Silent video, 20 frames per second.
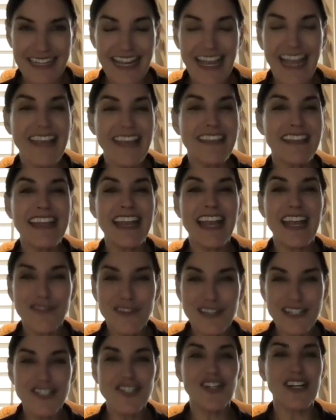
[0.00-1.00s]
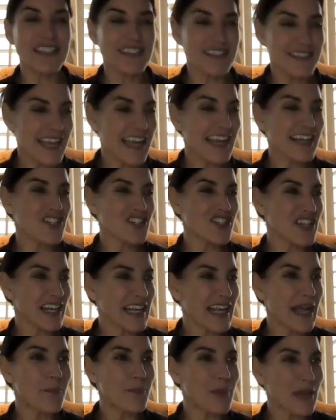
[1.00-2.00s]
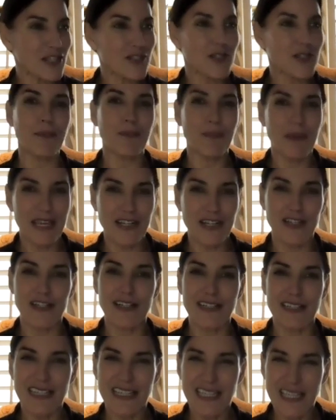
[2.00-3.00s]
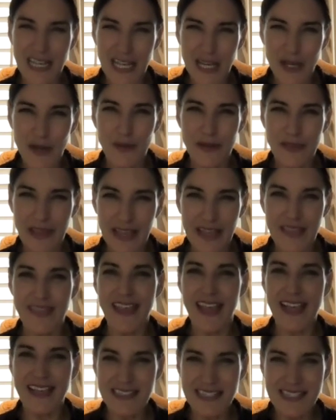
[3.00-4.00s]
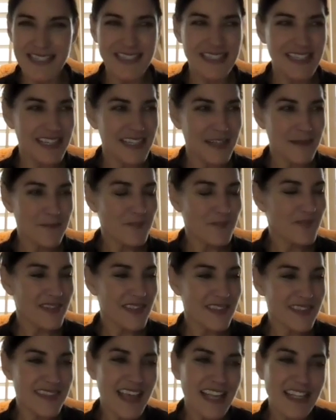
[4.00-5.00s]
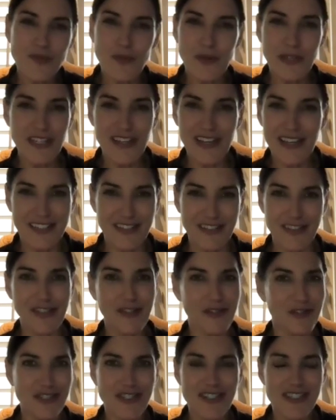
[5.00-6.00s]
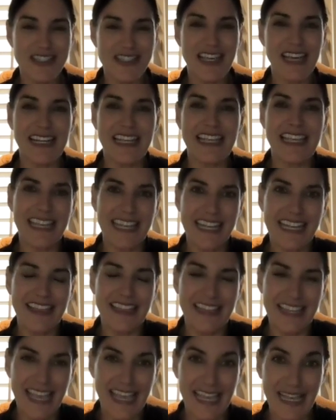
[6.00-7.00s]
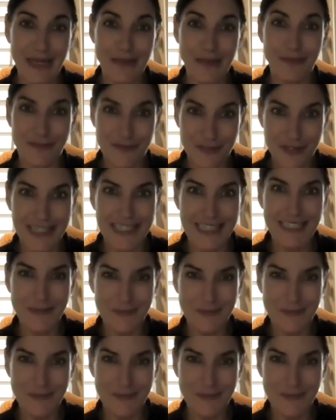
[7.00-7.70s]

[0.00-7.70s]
And then every transaction I got better and better, and that's what you got to do. You just got to get in the game, right?